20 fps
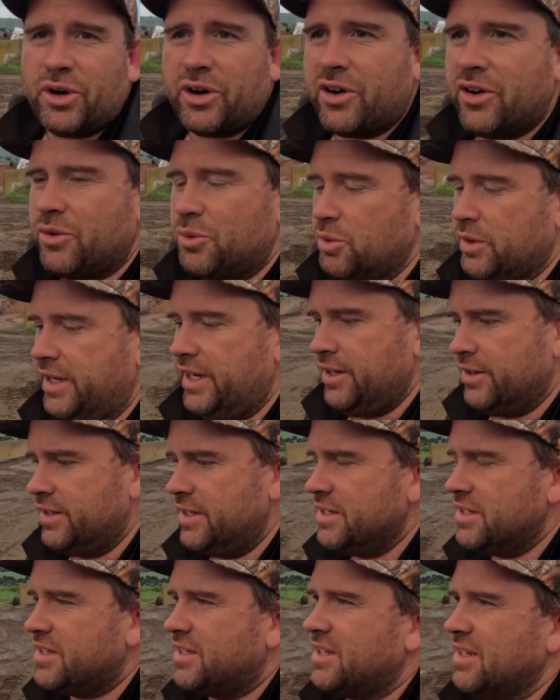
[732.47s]
I got all the
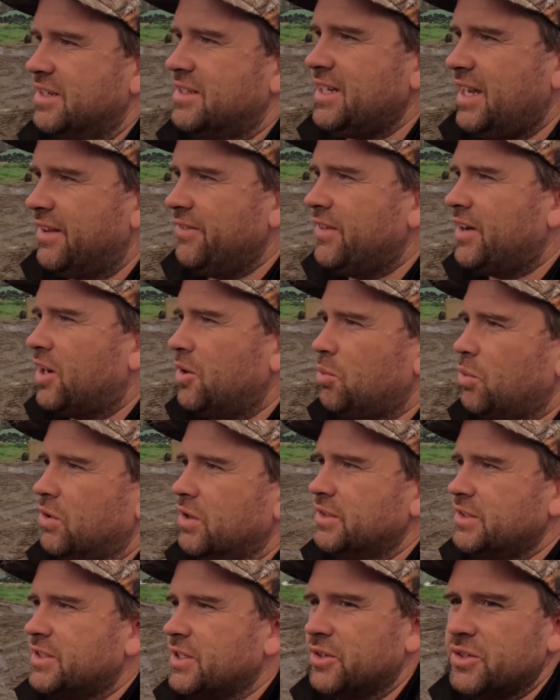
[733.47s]
areas done that I
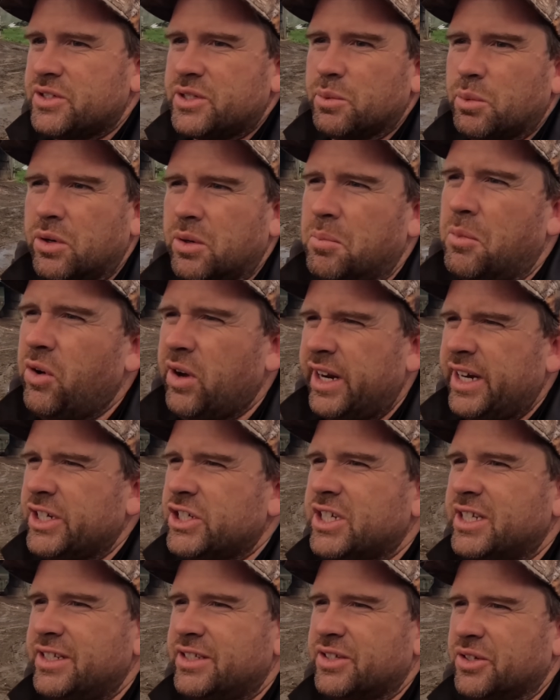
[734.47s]
wanted to, so what I might
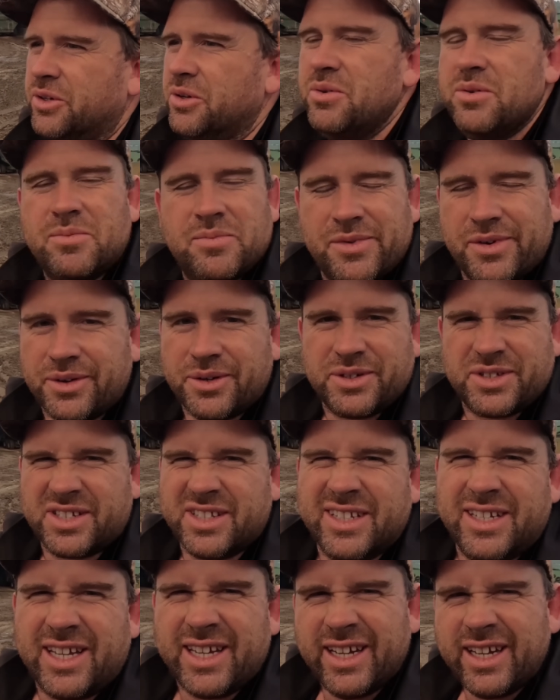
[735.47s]
actually do, what I was
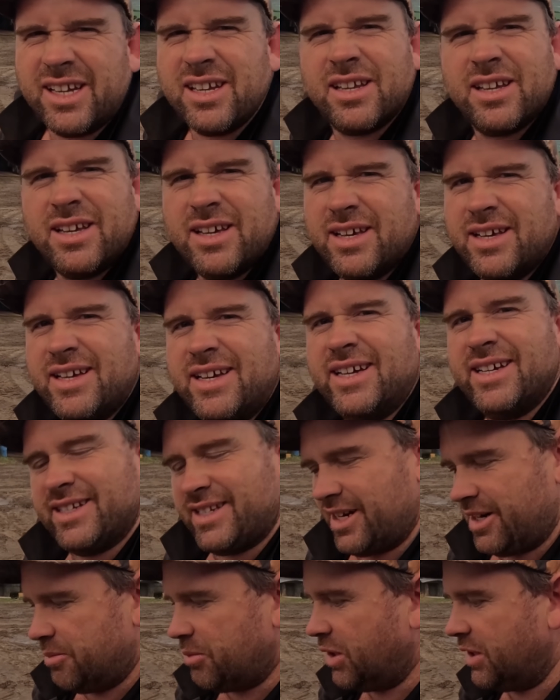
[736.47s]
thinking, is
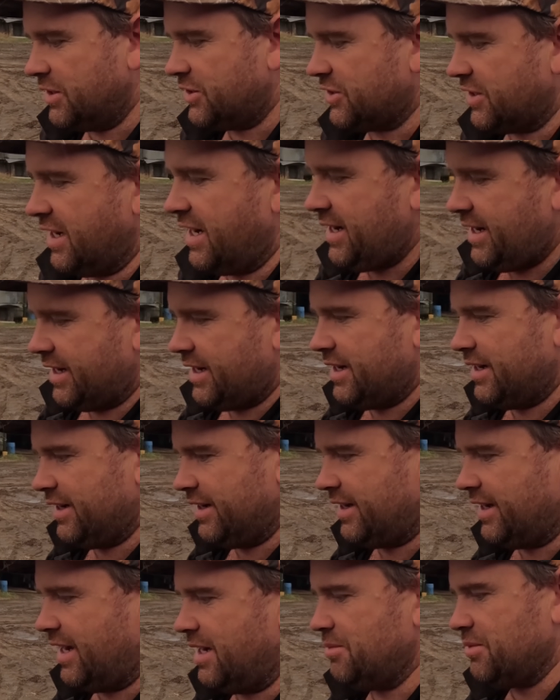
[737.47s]
that I might drag a
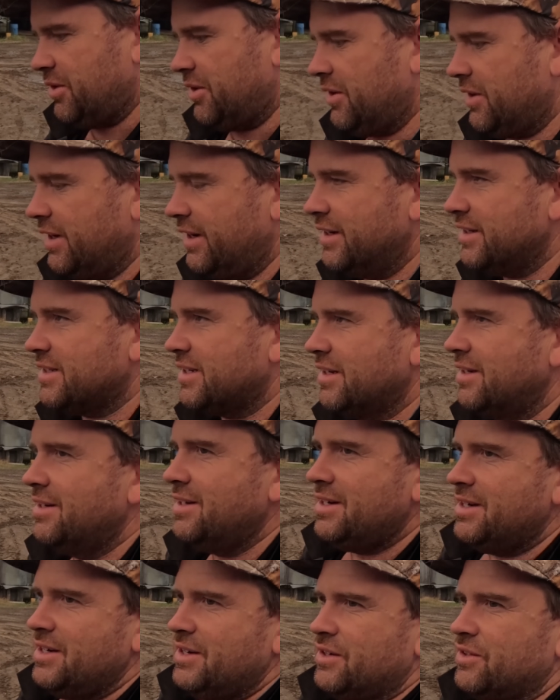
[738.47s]
gate behind
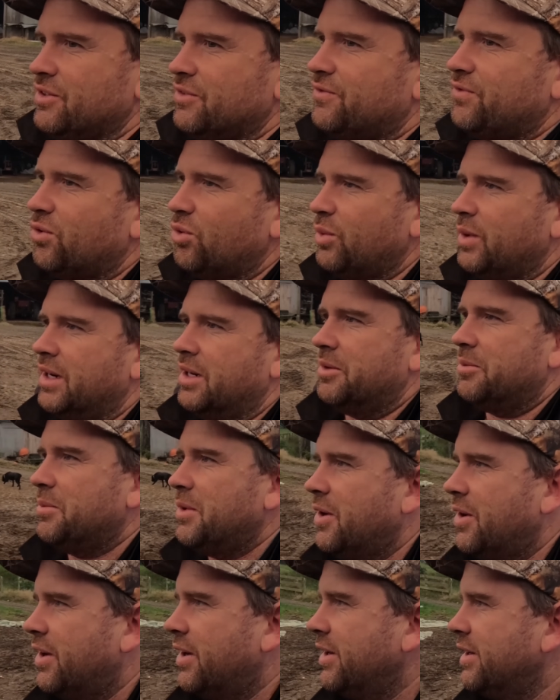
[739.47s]
the four-wheeler
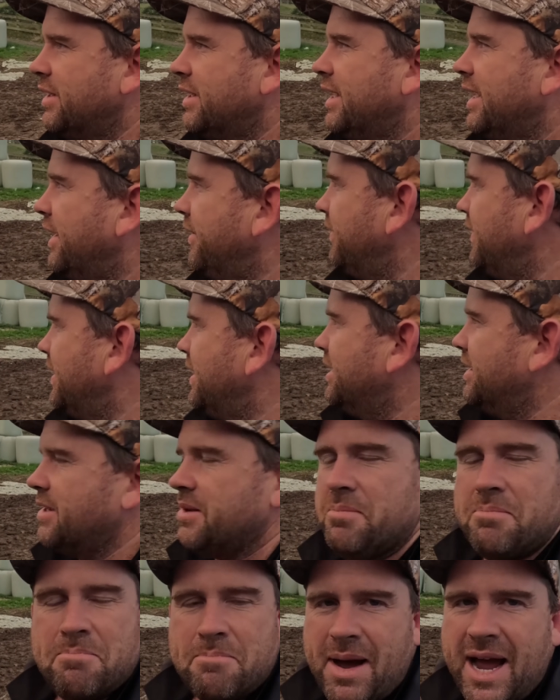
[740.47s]
tomorrow, and then
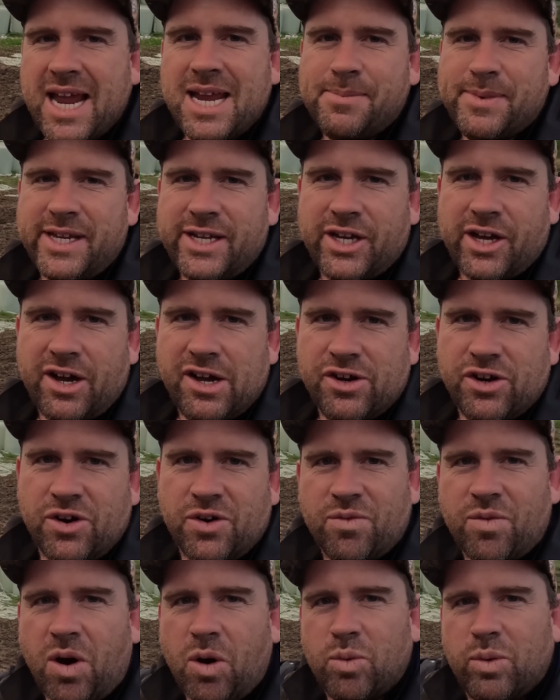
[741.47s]
maybe go and
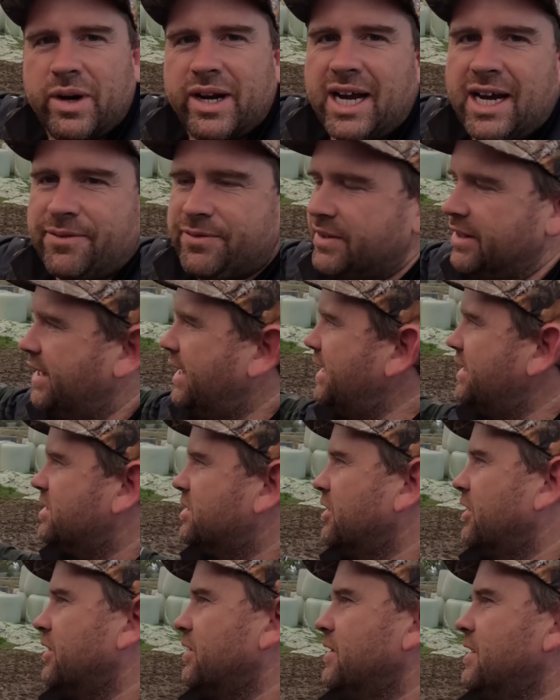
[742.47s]
roll it after that,
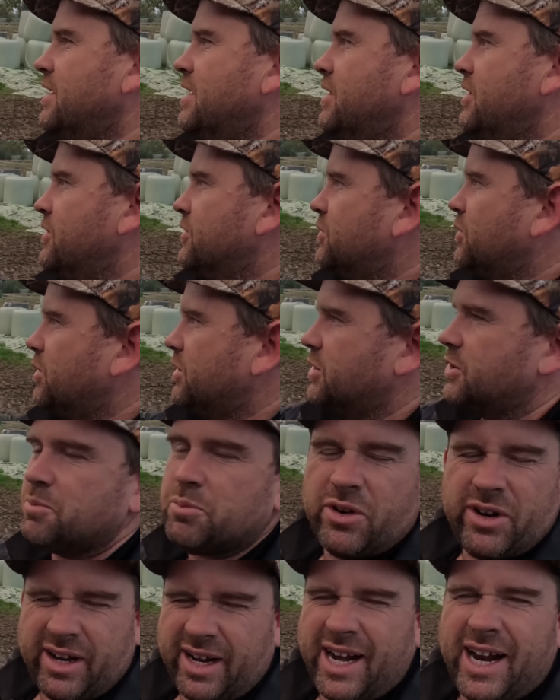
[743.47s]
so sort of
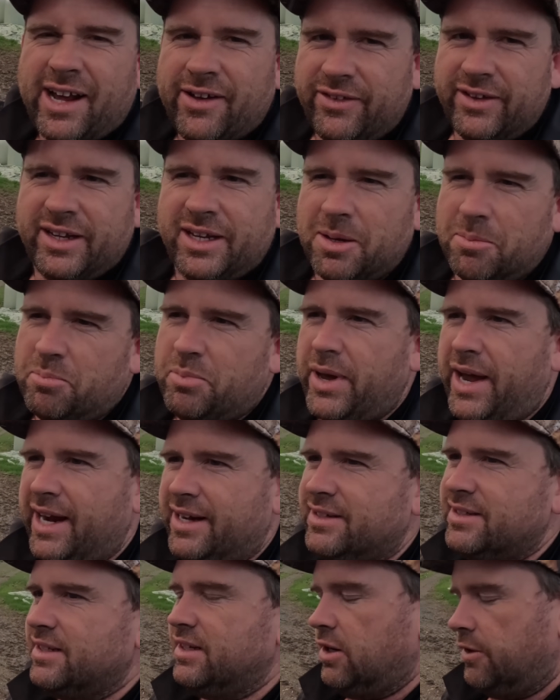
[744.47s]
spread it out and then compact it.